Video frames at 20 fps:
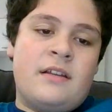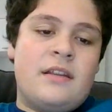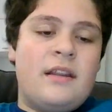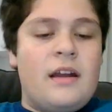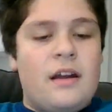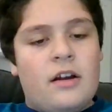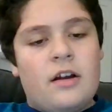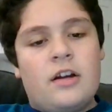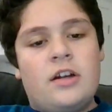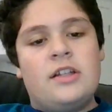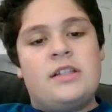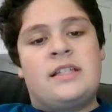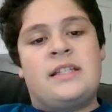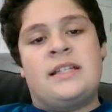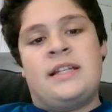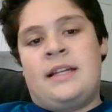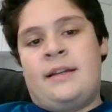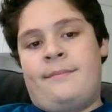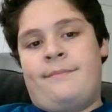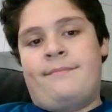a good
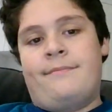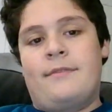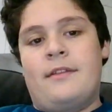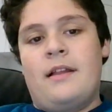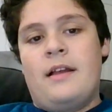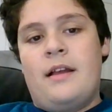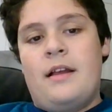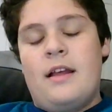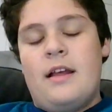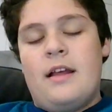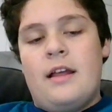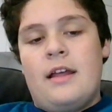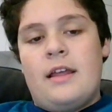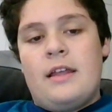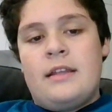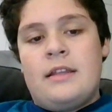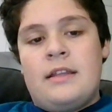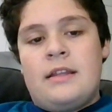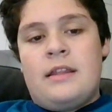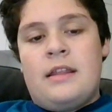team.
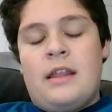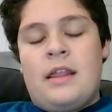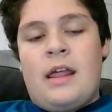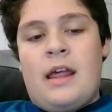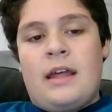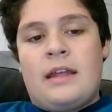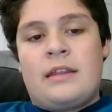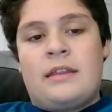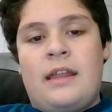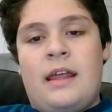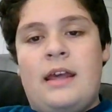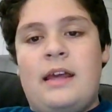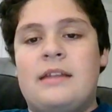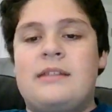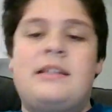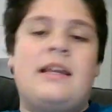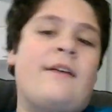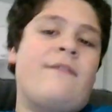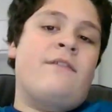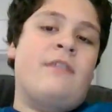Like, they
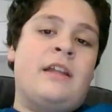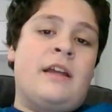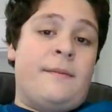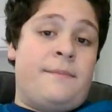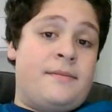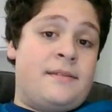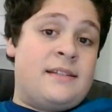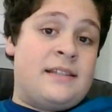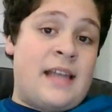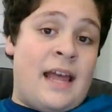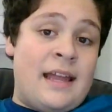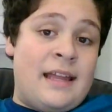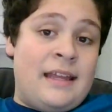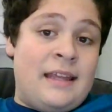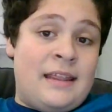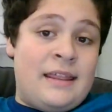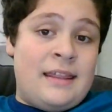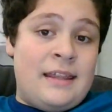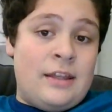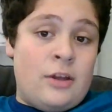could definitely upset
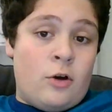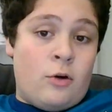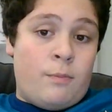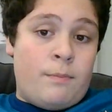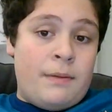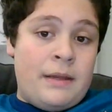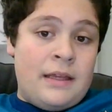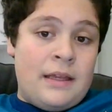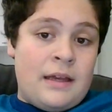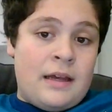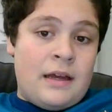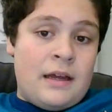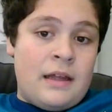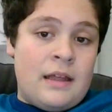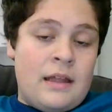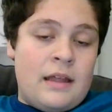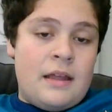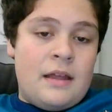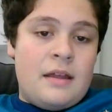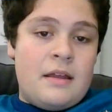Ethiopia,
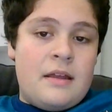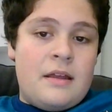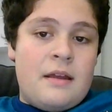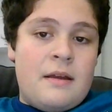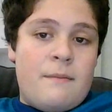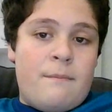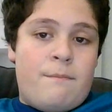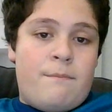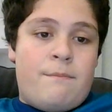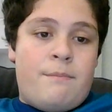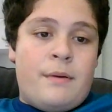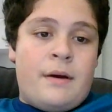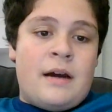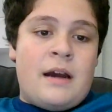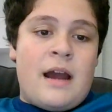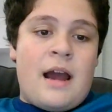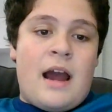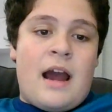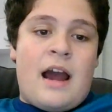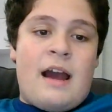
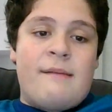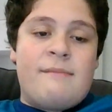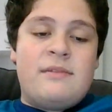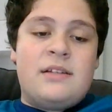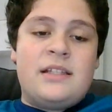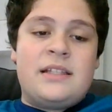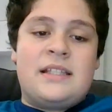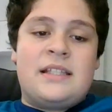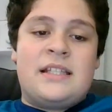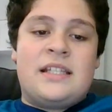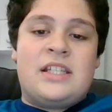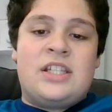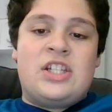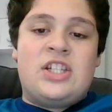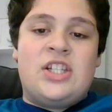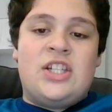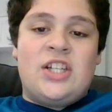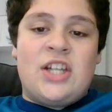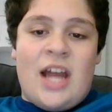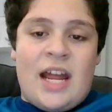but I'm
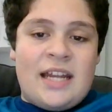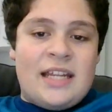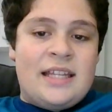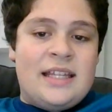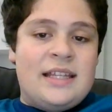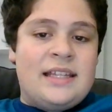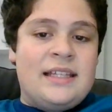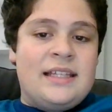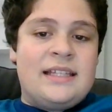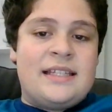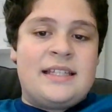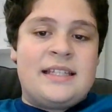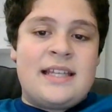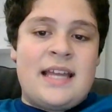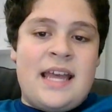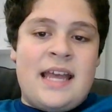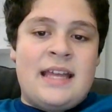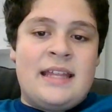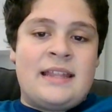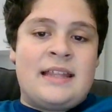just genuinely
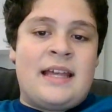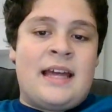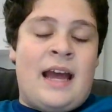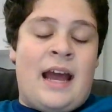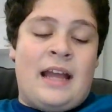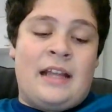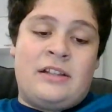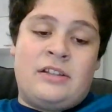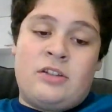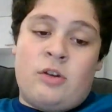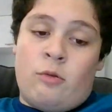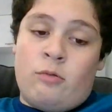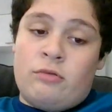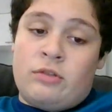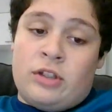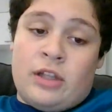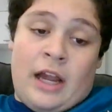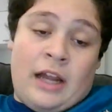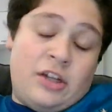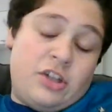saying that I
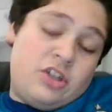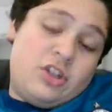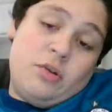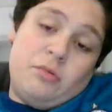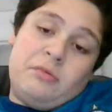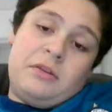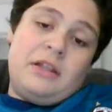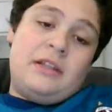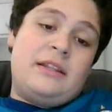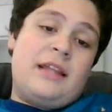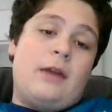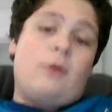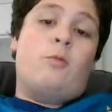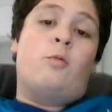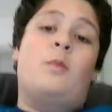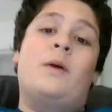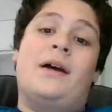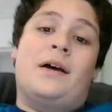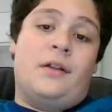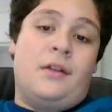just don't think they
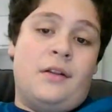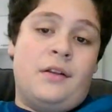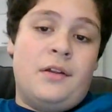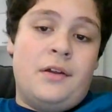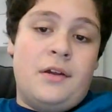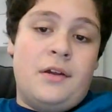will.